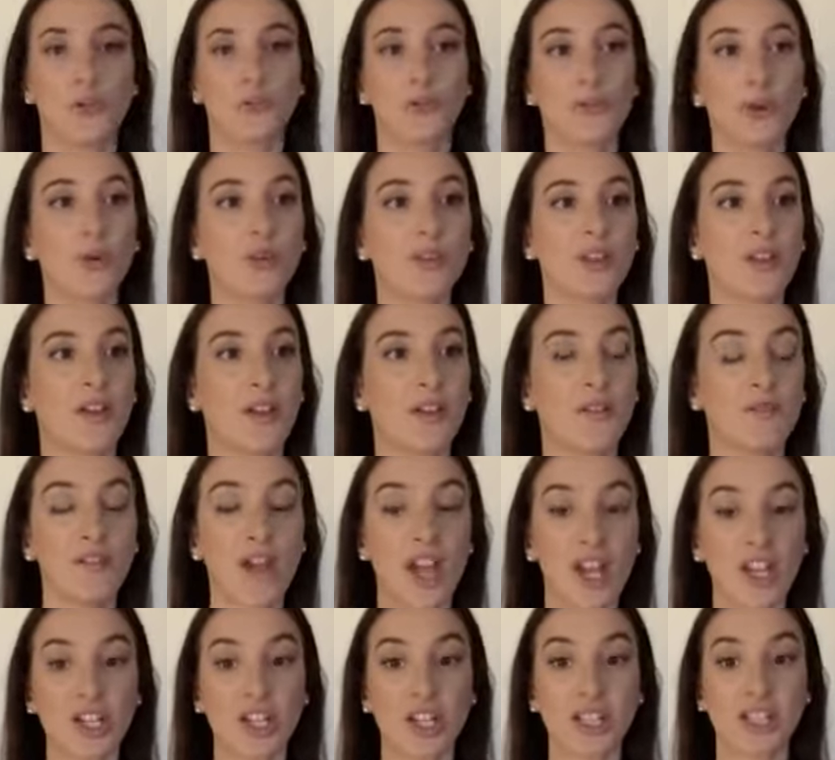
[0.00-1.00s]
fruits and
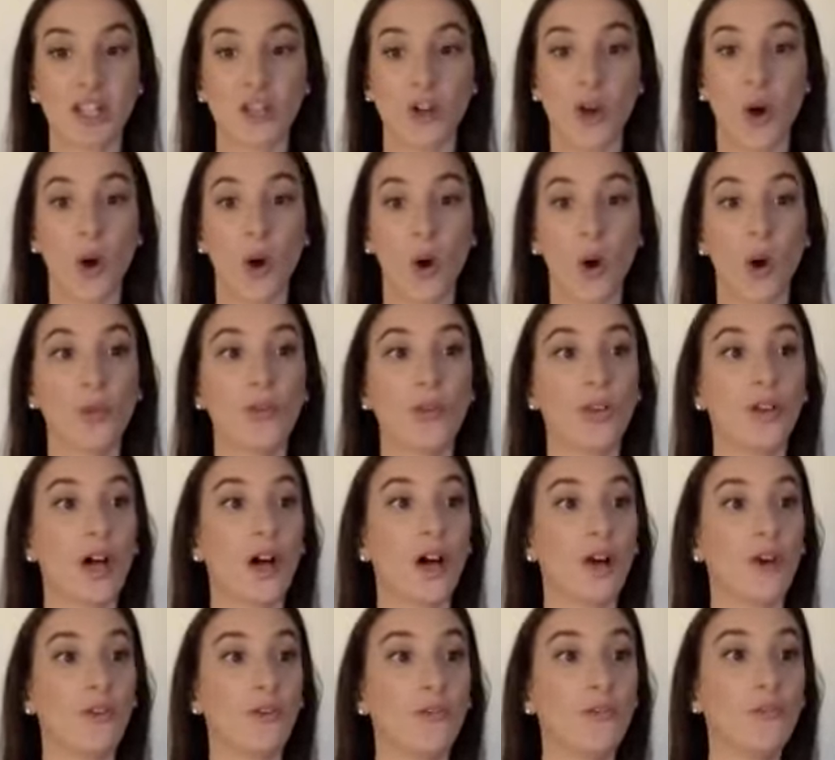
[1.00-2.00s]
veggies and all the
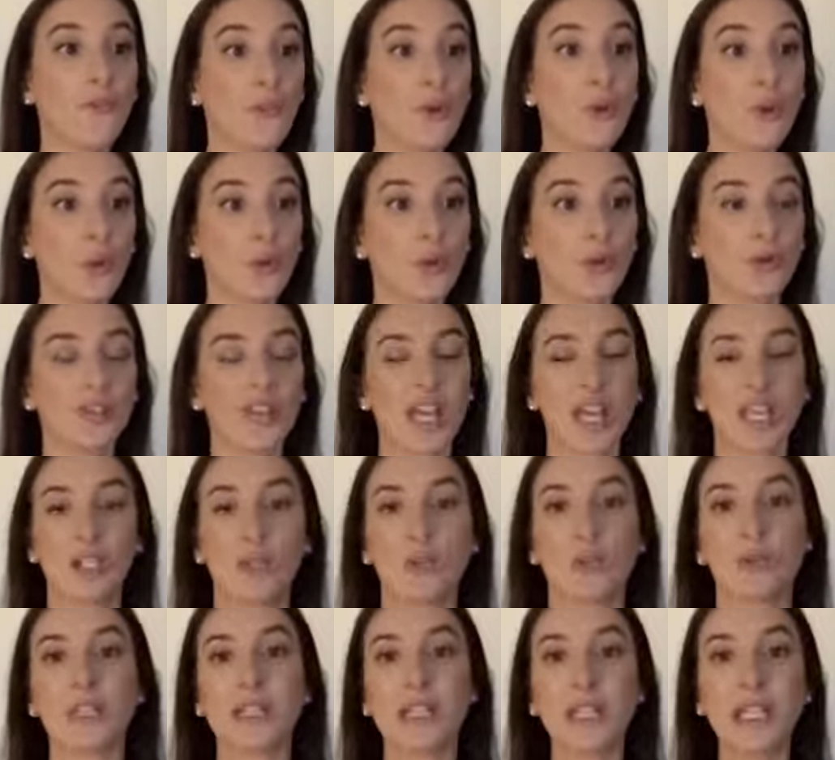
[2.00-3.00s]
foods that you
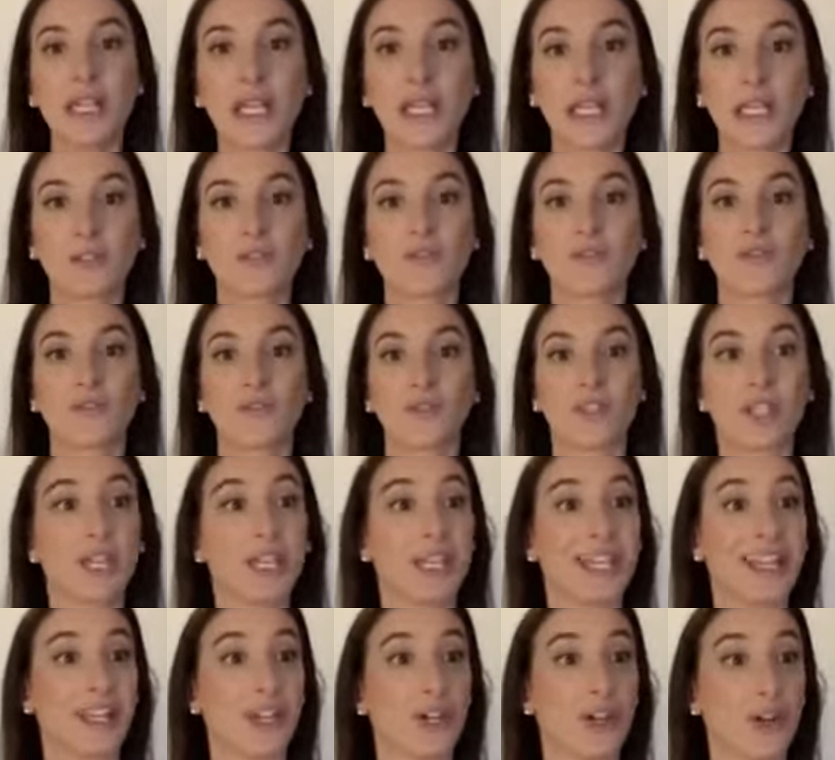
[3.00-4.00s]
would need to
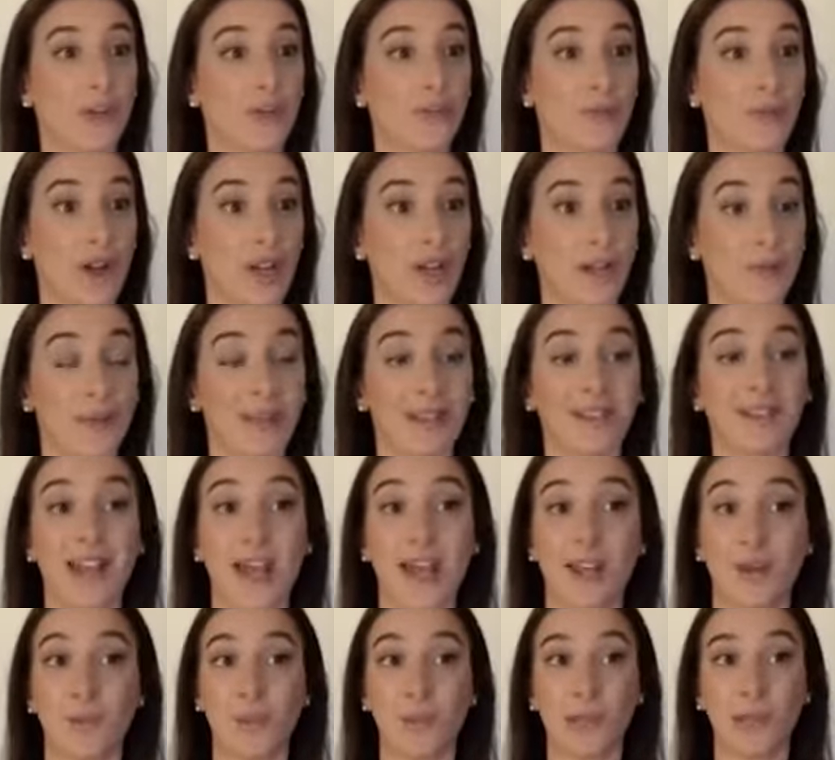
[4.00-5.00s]
hit your vitamins
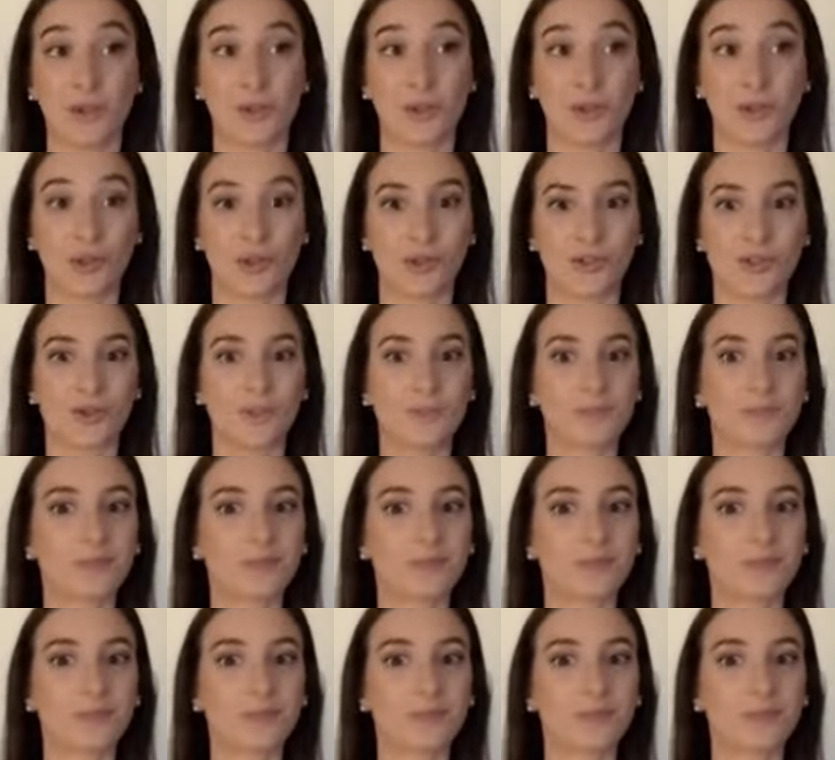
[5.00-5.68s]
and minerals.